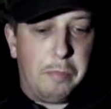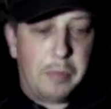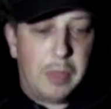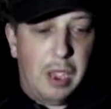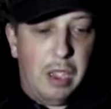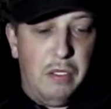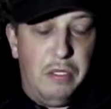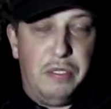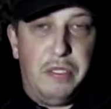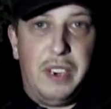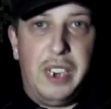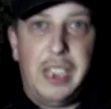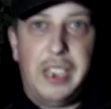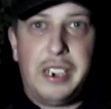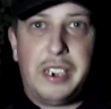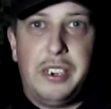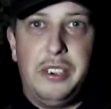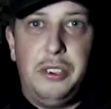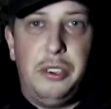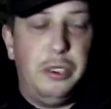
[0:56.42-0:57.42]
hopefully I
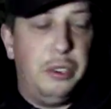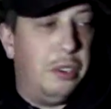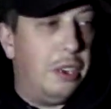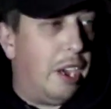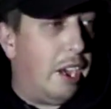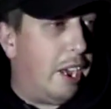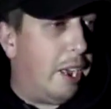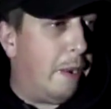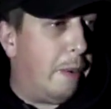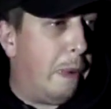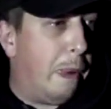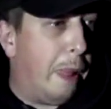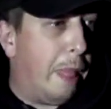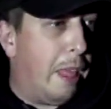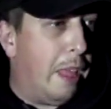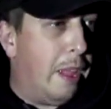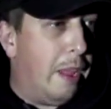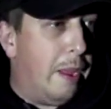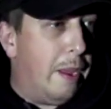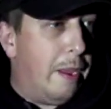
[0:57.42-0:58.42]
can do that.
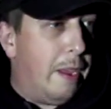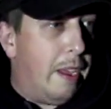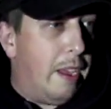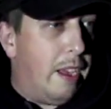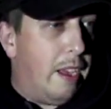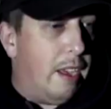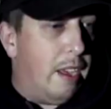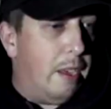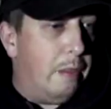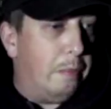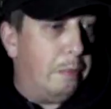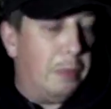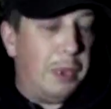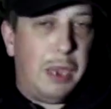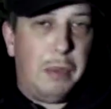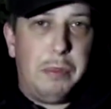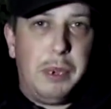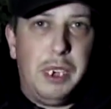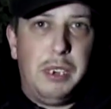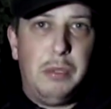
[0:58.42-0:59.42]

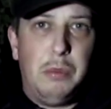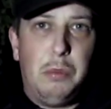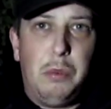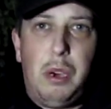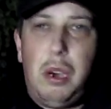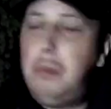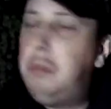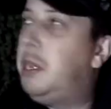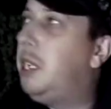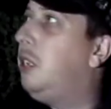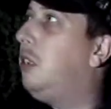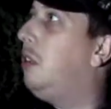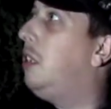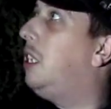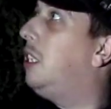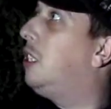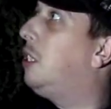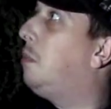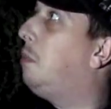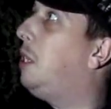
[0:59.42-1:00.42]
But what I've been doing
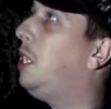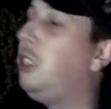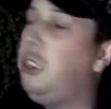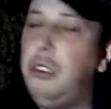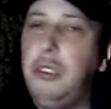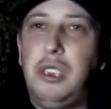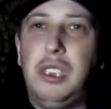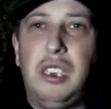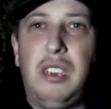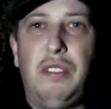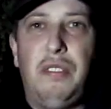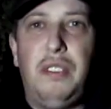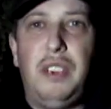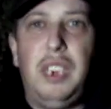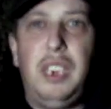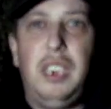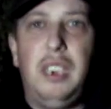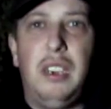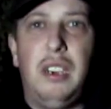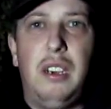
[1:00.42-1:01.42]
is I've been using the
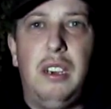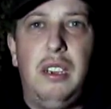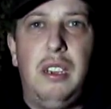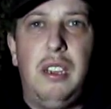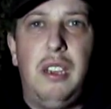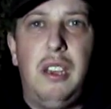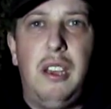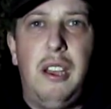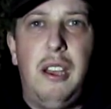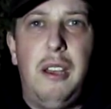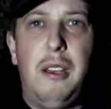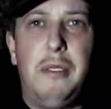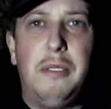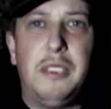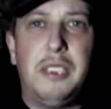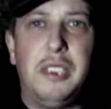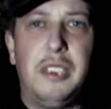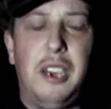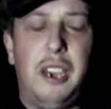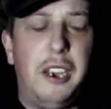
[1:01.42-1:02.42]
feeder
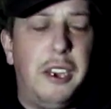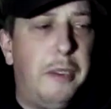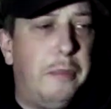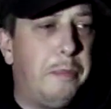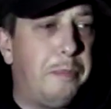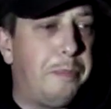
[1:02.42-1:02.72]
tonight,